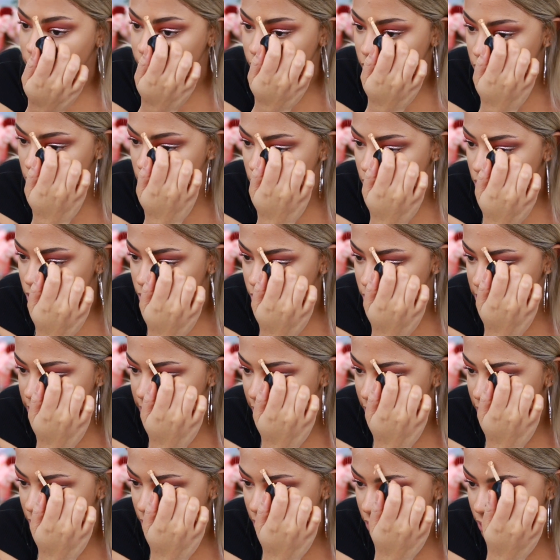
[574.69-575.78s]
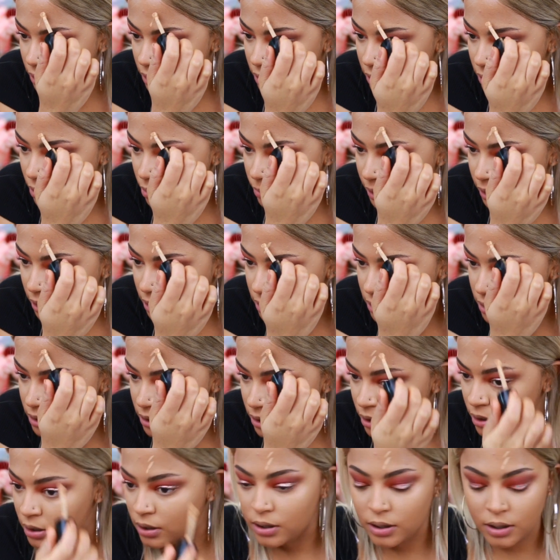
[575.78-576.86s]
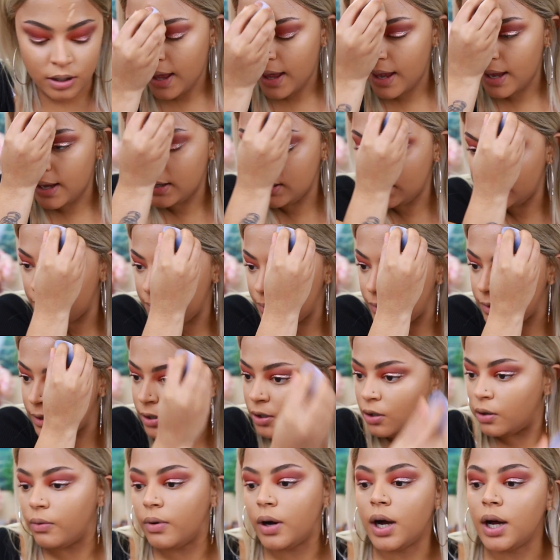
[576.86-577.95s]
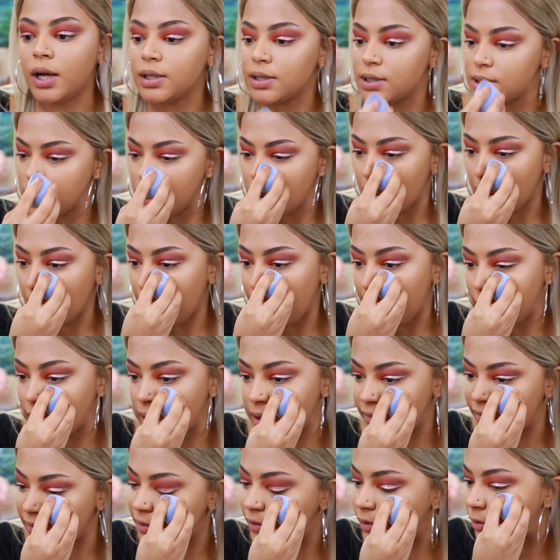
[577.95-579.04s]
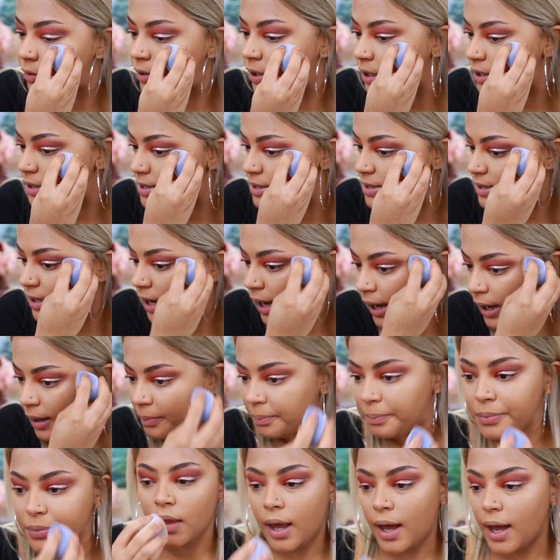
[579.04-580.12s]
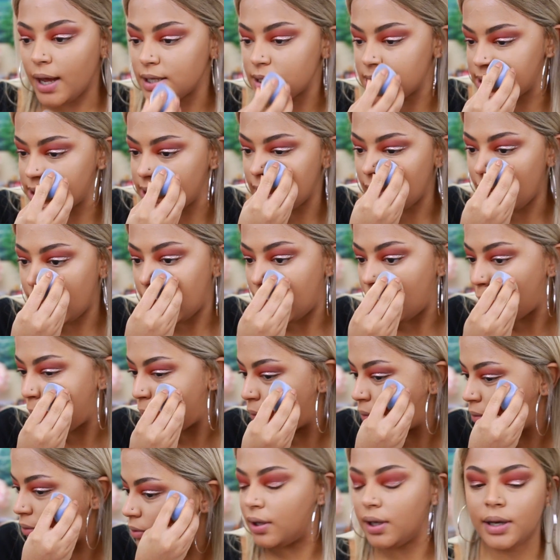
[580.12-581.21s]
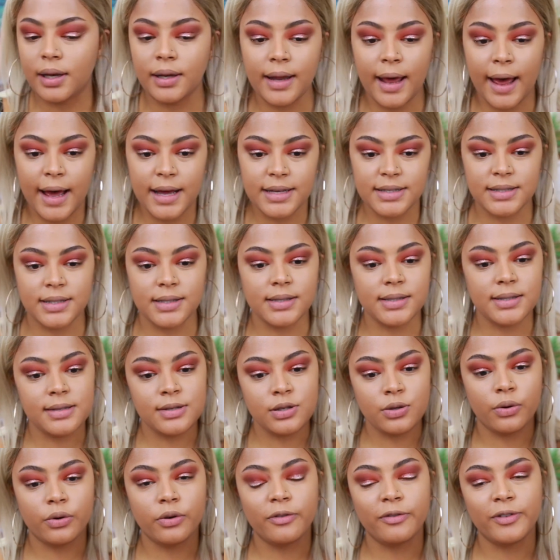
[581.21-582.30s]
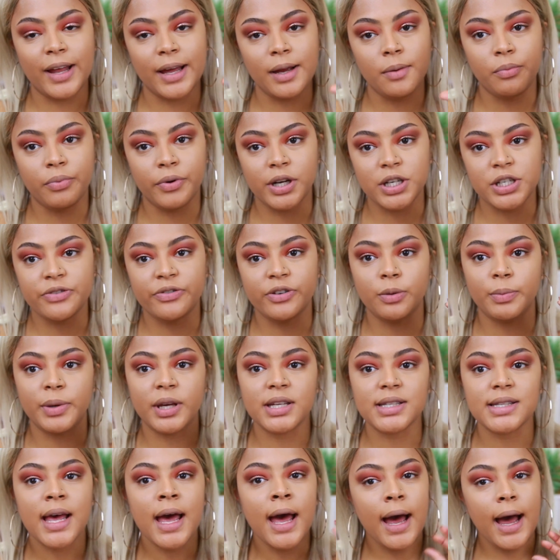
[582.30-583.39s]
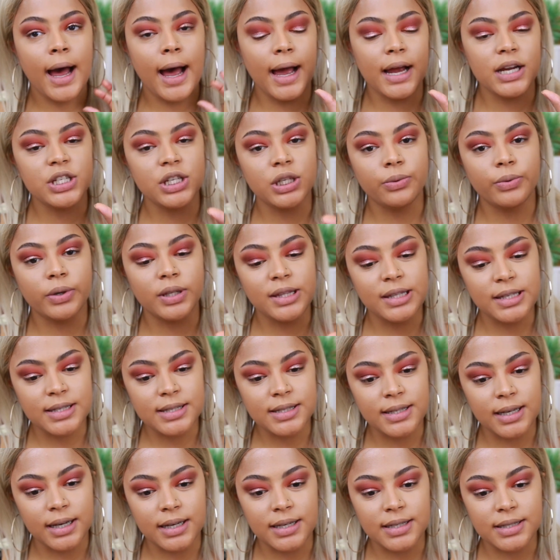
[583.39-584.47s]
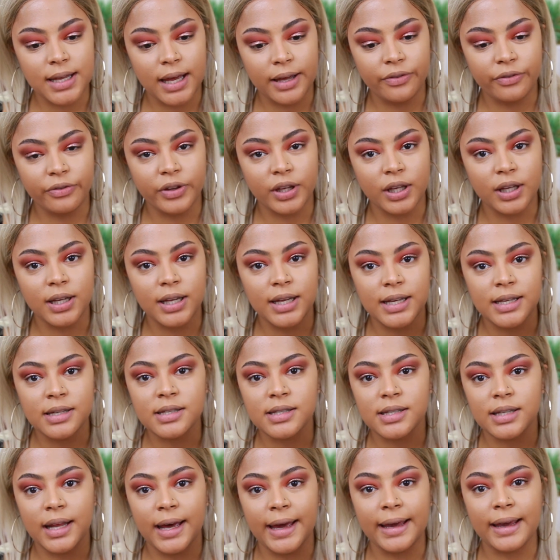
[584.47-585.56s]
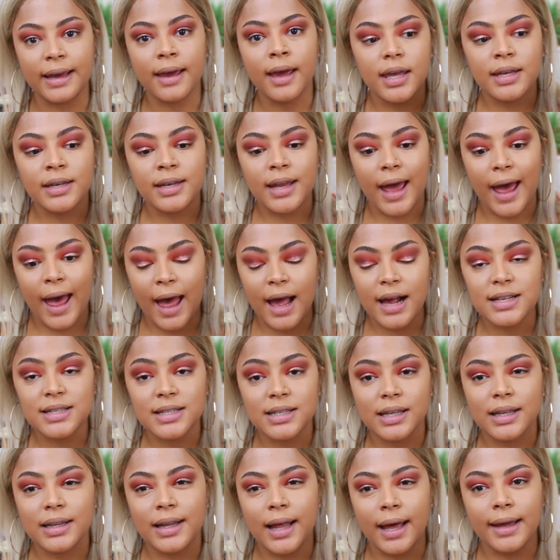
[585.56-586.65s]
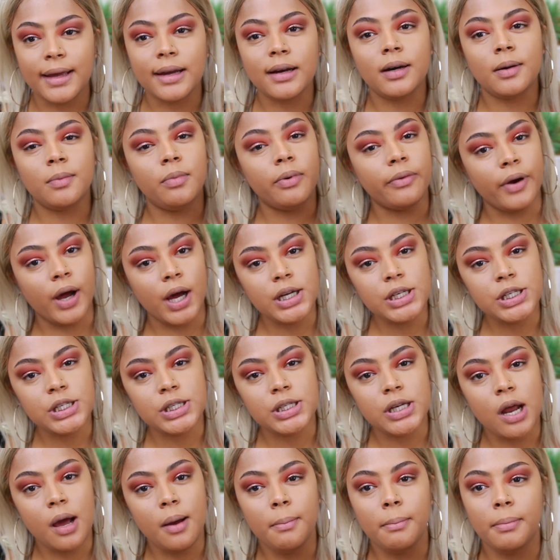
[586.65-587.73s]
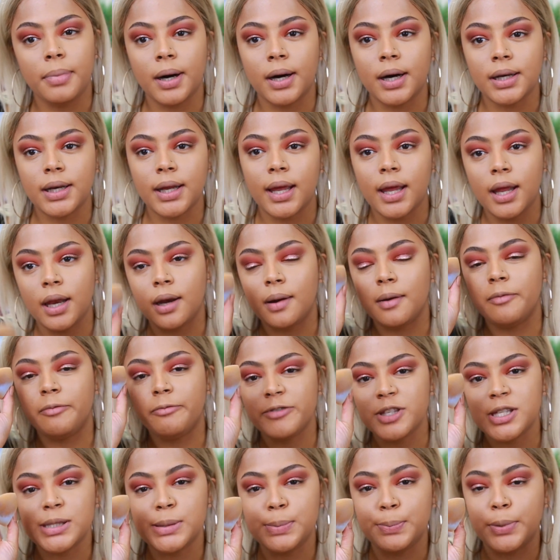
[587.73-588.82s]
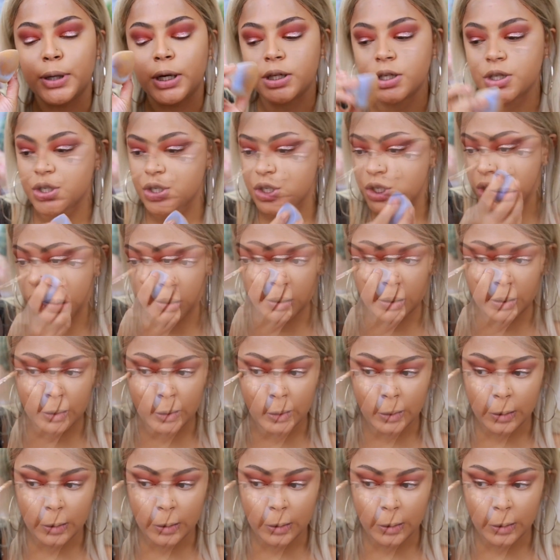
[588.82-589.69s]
I'm just gonna use like a little bit. And you know what? Even though it's damp, I see how it has this sort of like brush feel, because actually what this does, I feel, is like it acts like a brush but in a sponge.